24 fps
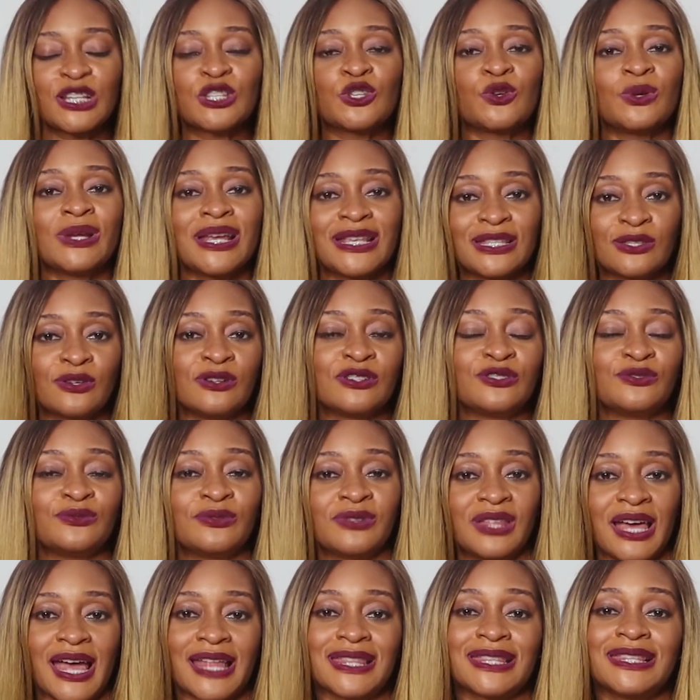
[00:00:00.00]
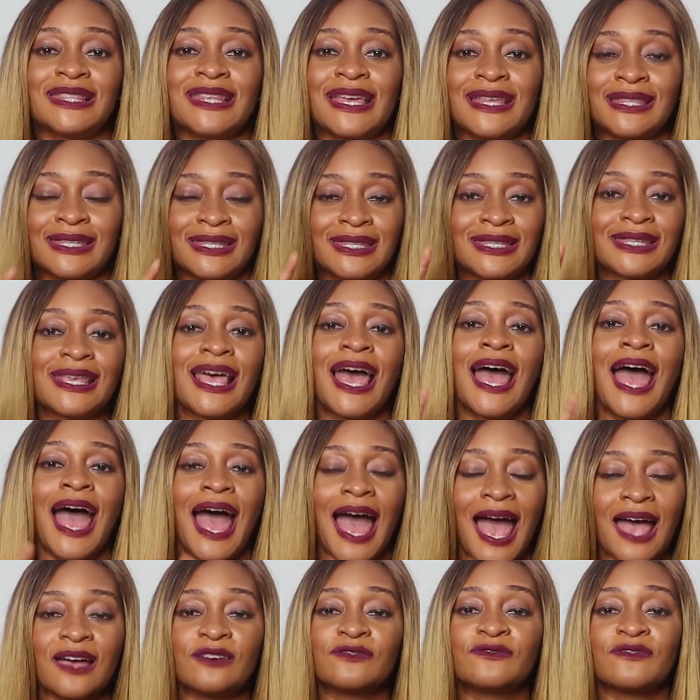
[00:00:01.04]
So let's not do that. Let's
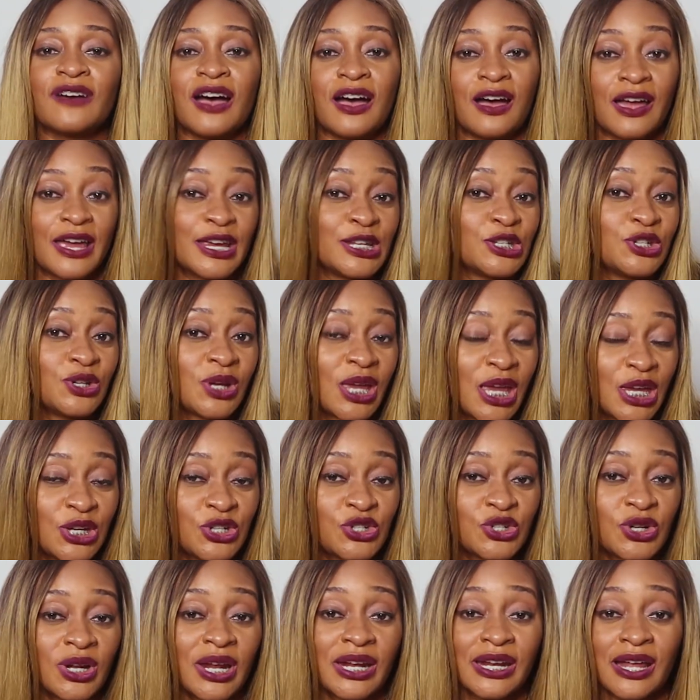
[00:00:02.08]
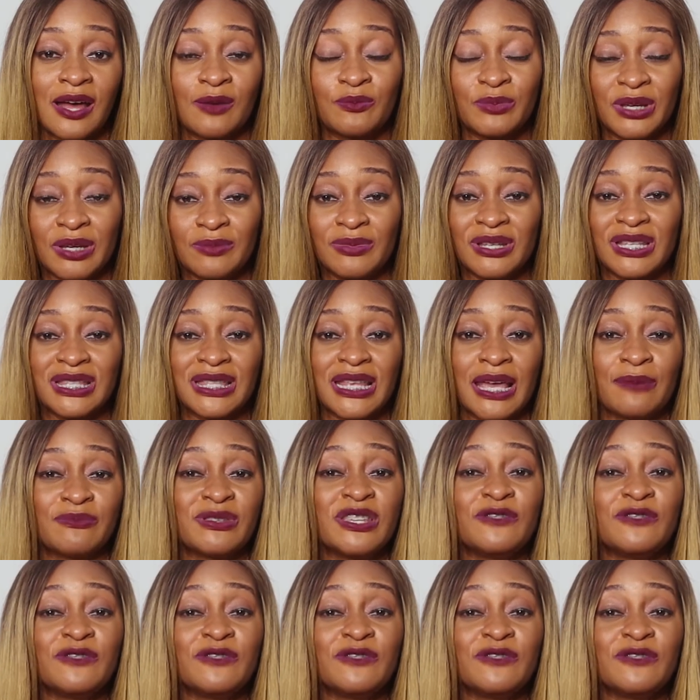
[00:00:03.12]
have our education and our baby steps.